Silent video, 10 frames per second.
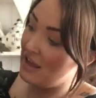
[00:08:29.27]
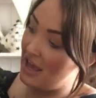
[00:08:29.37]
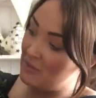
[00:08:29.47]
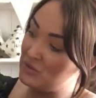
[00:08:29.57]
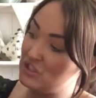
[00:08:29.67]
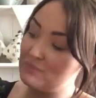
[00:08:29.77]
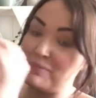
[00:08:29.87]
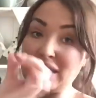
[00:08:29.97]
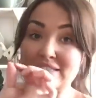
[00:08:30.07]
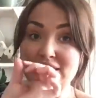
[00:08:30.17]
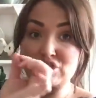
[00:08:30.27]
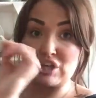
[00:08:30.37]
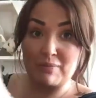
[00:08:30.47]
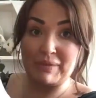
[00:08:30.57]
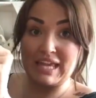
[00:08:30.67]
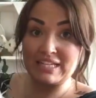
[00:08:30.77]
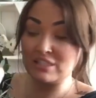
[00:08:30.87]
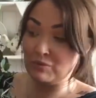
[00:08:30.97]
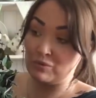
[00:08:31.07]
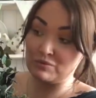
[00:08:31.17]
So just bend the sharp bit in
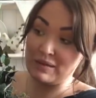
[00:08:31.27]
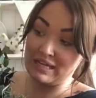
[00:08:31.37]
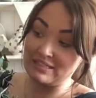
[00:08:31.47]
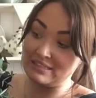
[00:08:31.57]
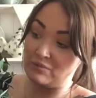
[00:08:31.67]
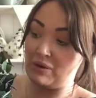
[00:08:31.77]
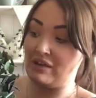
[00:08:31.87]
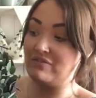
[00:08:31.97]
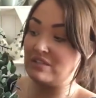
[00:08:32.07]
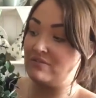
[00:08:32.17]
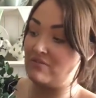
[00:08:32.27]
towards back into the wreath to the